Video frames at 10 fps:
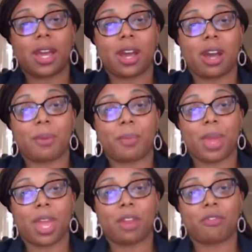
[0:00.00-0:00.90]

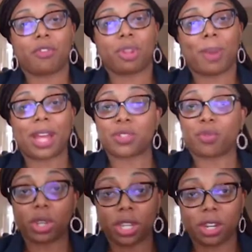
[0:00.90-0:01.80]
And for the past
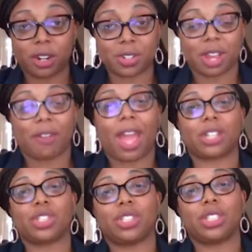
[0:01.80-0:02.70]
4 years, I've
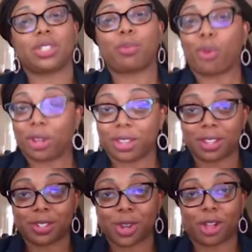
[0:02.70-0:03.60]
actually supported
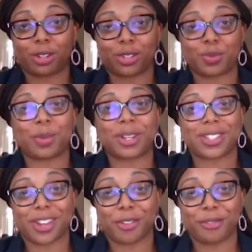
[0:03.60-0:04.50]
the scholarships
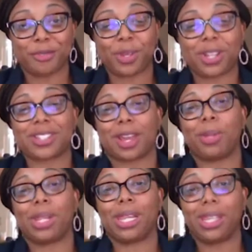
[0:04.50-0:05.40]
myself because I
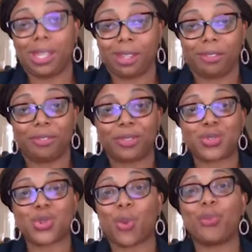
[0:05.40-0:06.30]
believe
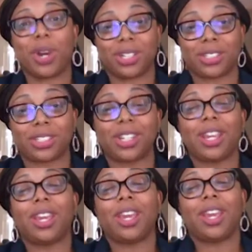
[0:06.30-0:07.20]
so much
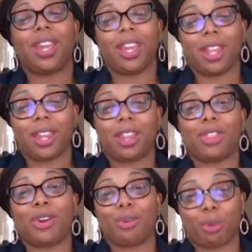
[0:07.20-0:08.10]

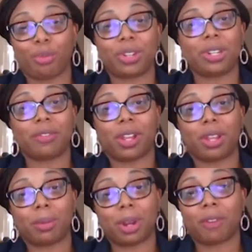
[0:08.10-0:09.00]
in the growth and
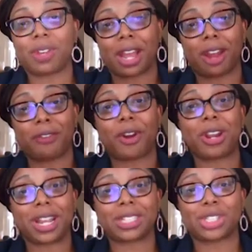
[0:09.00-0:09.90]
development of our
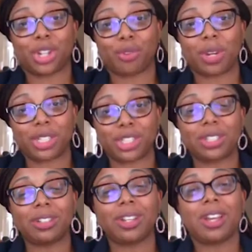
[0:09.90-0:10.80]
next
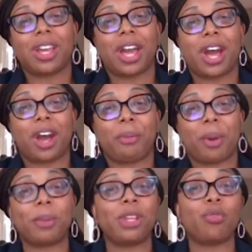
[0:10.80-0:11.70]
generation.
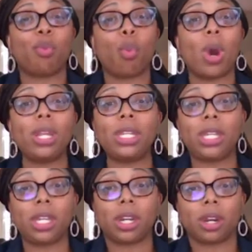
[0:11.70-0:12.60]
I believe 1
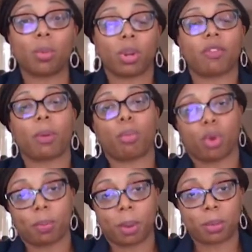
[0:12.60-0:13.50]
year, one of our
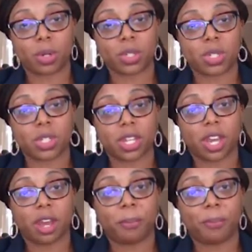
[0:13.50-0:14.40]
board members
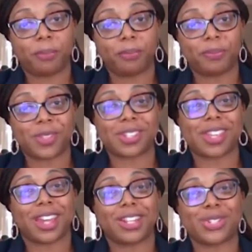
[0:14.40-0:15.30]

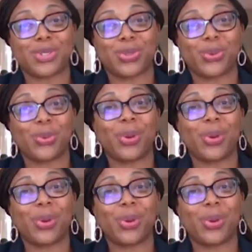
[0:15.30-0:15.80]
decided to